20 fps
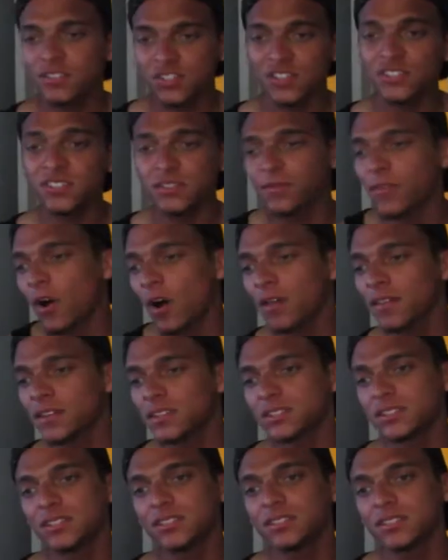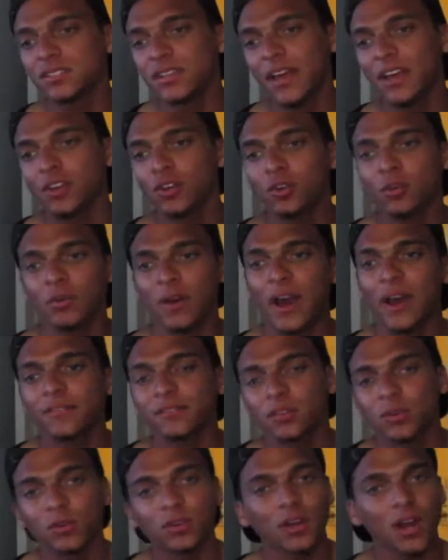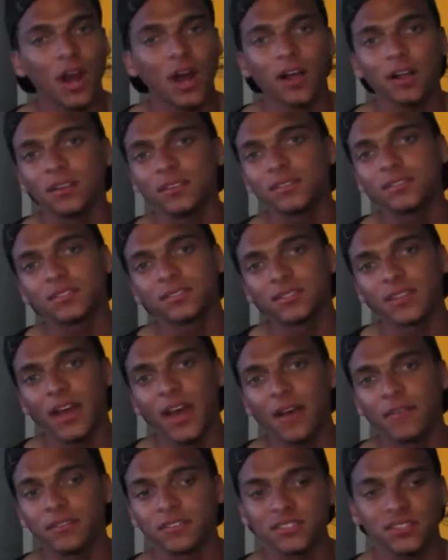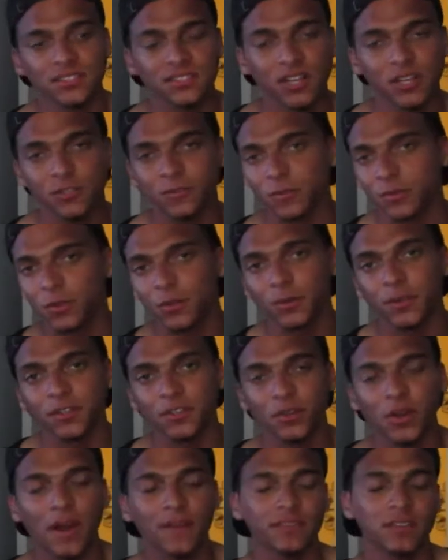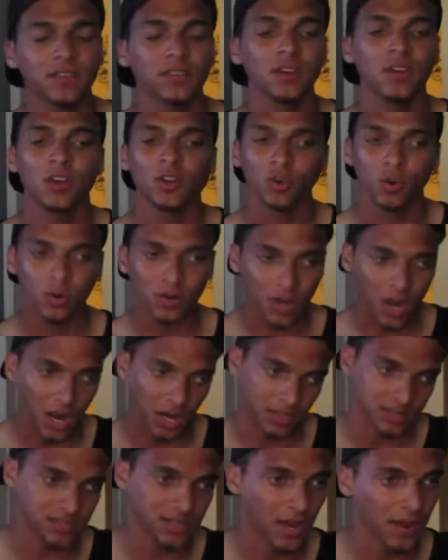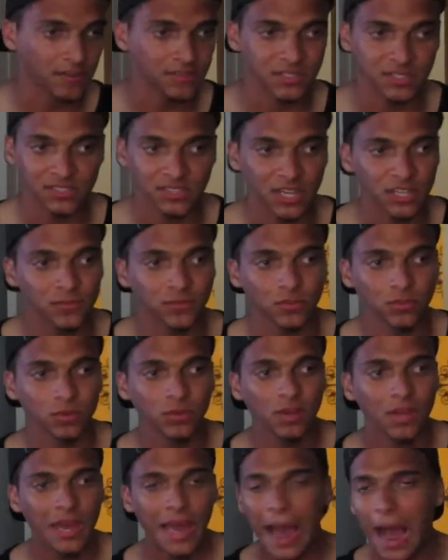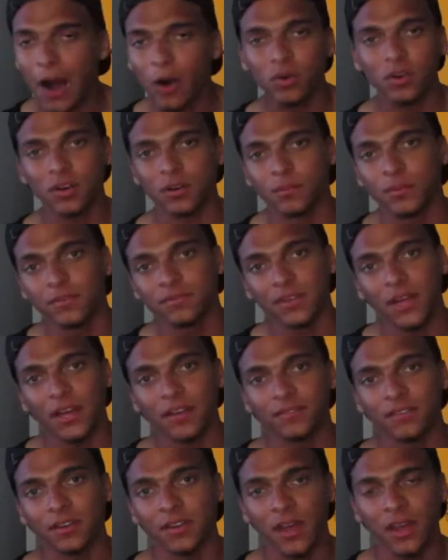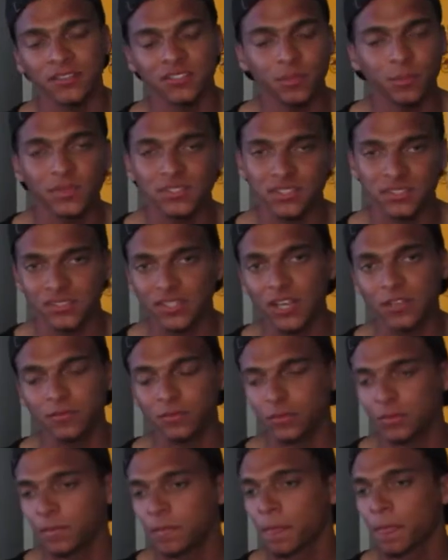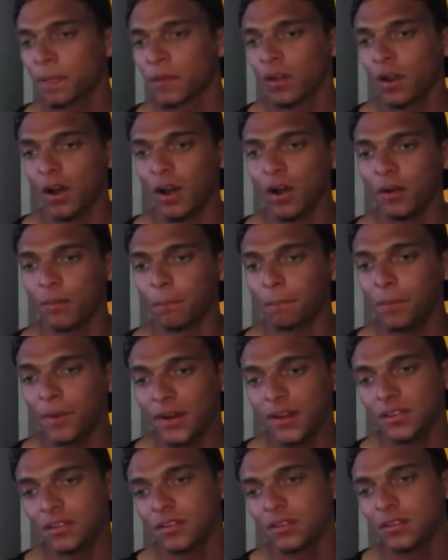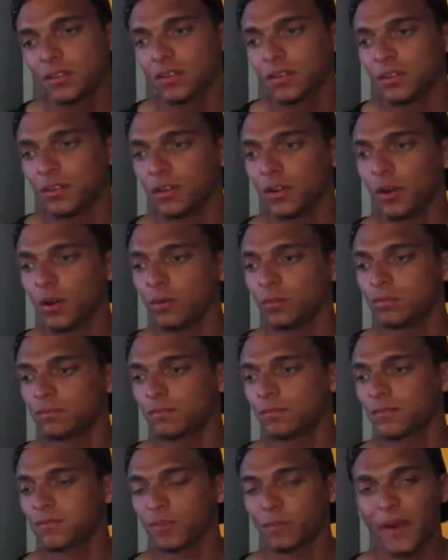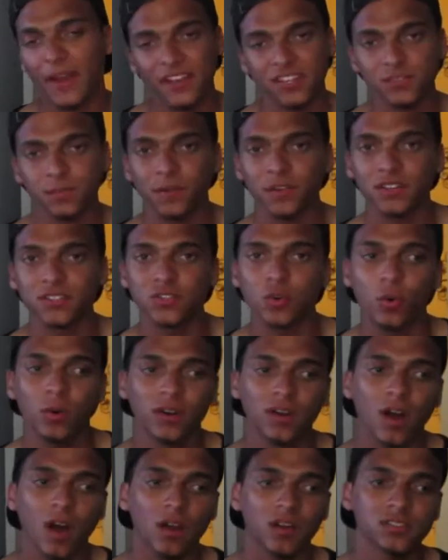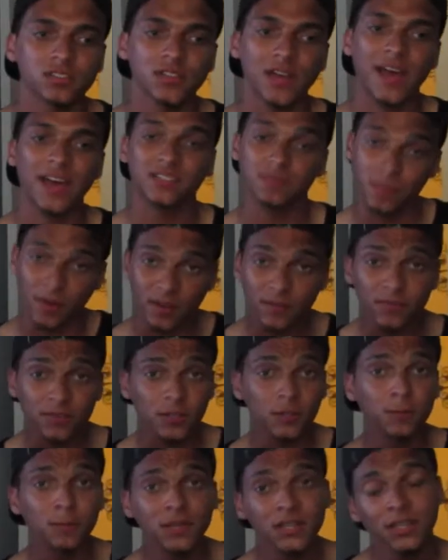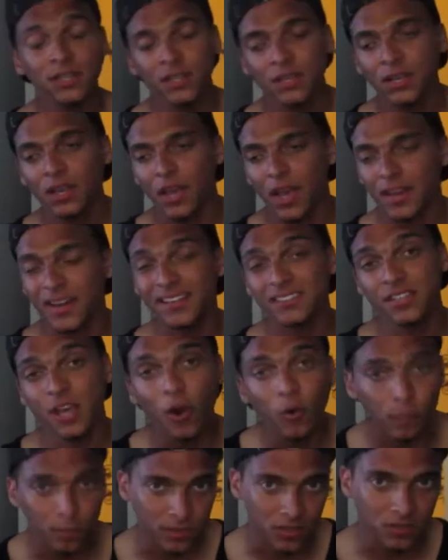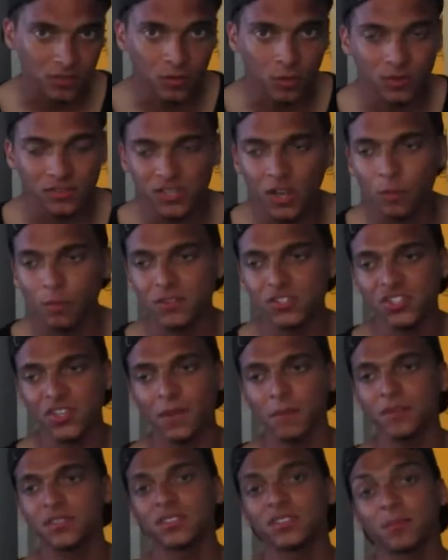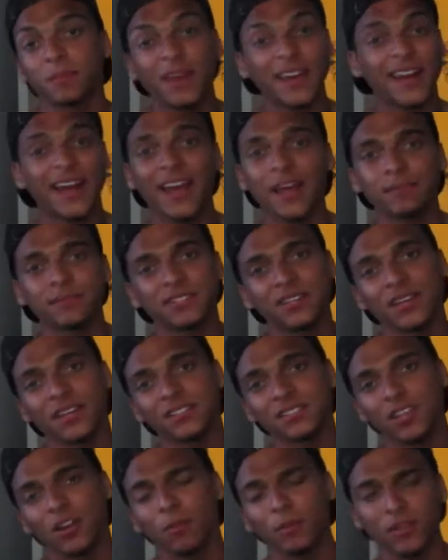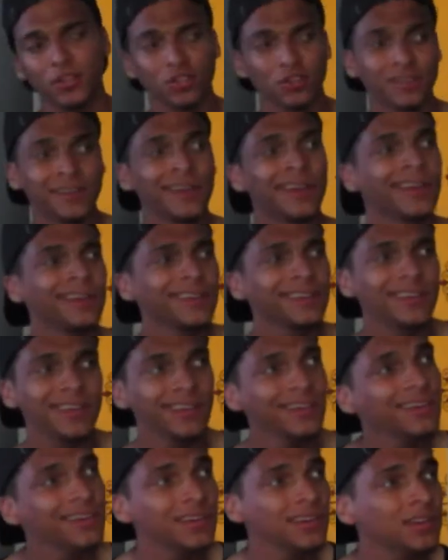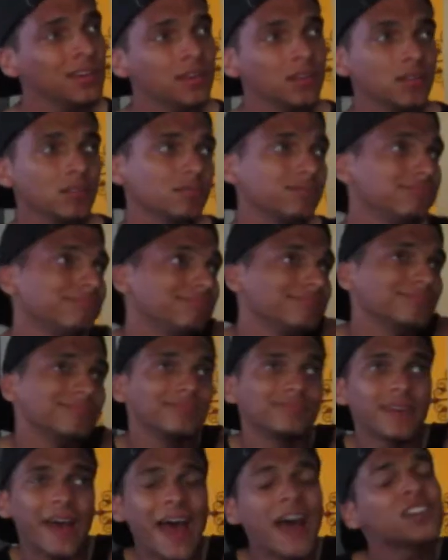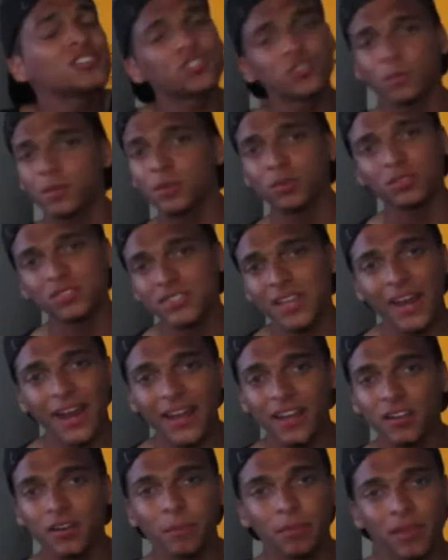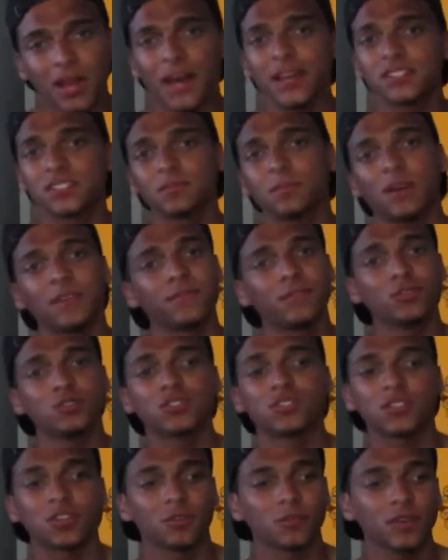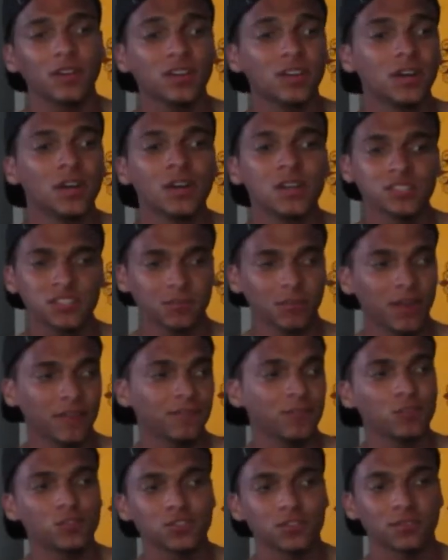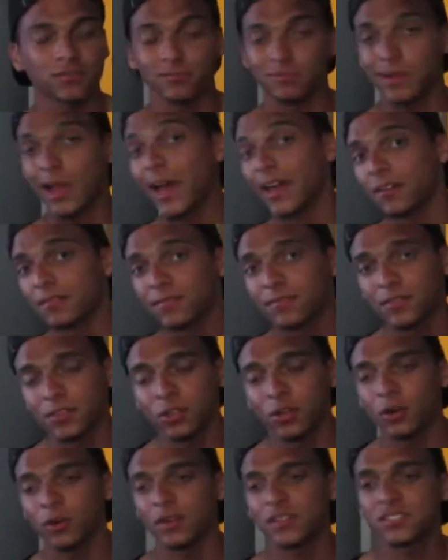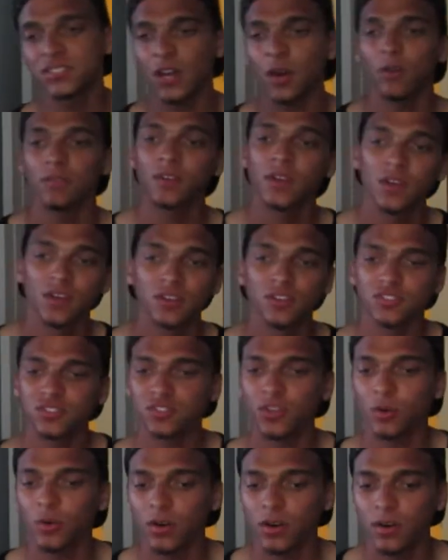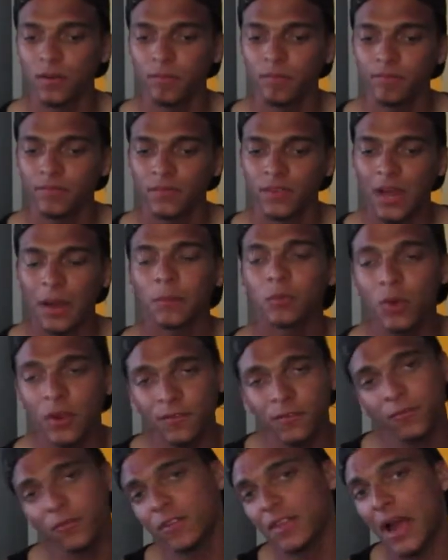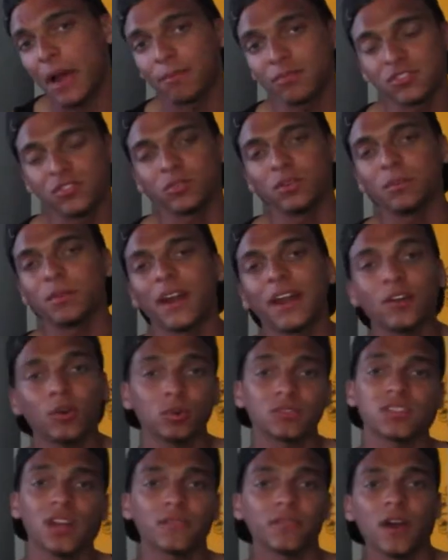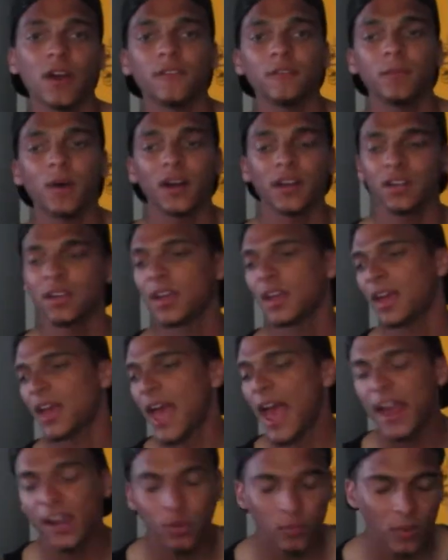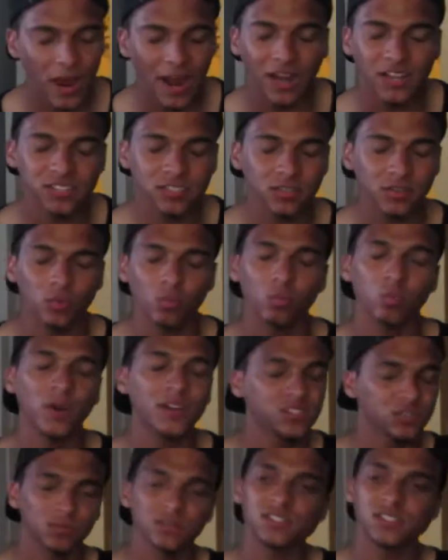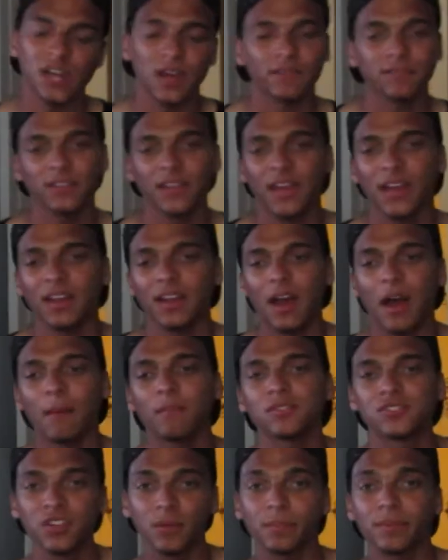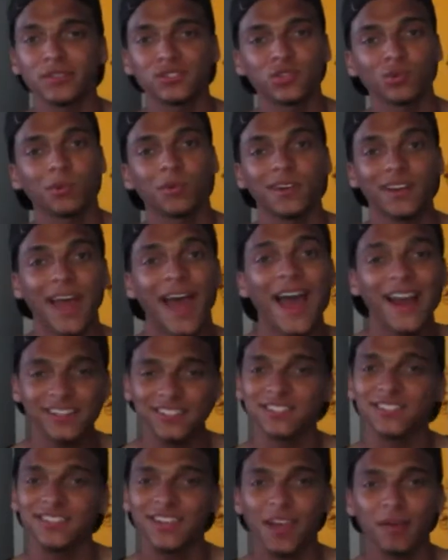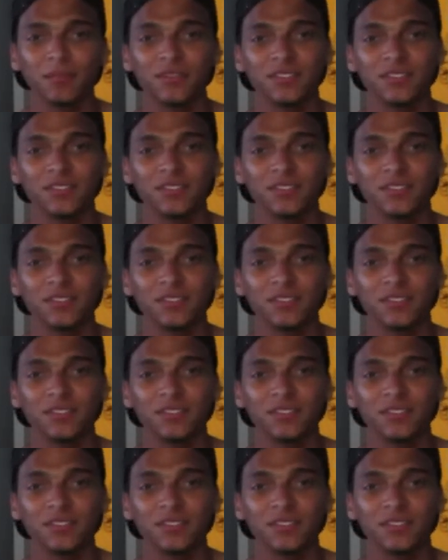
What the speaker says: gist of all this is that you don't have to go to college to have a successful career. You don't have to go to college to have a successful outcome of life and to be successful. But, from my experience, going to college has benefited me and has helped me. Has helped me shape me to the man I am today. Has helped me learn key attributes that I can apply to my future career, to my future life, itself. So, I'm grateful for the opportunity, but I know it's not for everybody. Anyway, I took way too much time for that. I'm gonna jump into what it actually came